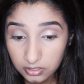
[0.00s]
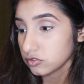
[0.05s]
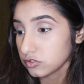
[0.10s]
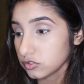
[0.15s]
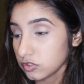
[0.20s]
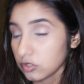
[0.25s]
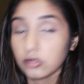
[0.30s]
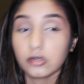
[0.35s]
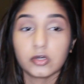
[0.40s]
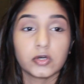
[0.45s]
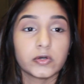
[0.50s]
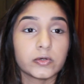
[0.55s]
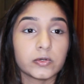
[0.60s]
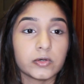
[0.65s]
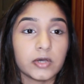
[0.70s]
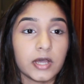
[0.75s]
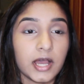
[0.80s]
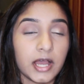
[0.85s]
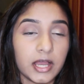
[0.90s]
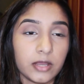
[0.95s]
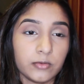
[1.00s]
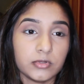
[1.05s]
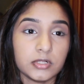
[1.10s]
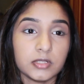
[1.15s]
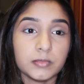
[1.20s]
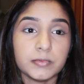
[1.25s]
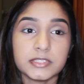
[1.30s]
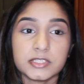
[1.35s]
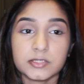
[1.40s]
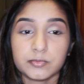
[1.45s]
so I
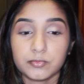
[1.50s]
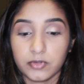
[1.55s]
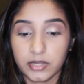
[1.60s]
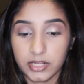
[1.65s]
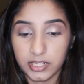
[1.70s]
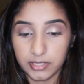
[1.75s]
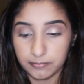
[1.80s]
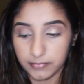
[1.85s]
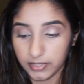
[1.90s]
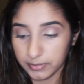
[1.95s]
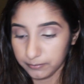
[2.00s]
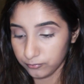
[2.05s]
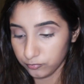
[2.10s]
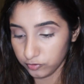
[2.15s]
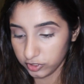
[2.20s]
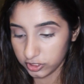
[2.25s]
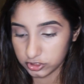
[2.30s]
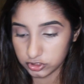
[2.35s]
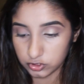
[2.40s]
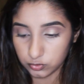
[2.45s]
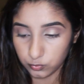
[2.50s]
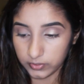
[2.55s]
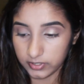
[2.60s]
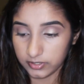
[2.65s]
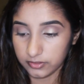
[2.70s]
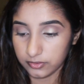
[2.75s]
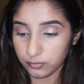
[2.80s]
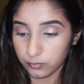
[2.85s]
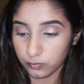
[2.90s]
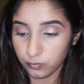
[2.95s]
will be spraying my brush
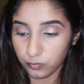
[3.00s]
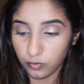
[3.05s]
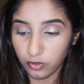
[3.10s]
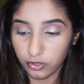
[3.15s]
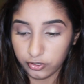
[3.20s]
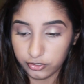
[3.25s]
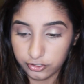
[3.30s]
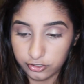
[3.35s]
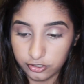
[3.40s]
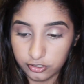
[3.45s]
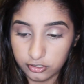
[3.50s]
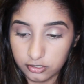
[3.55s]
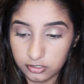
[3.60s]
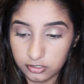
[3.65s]
with water.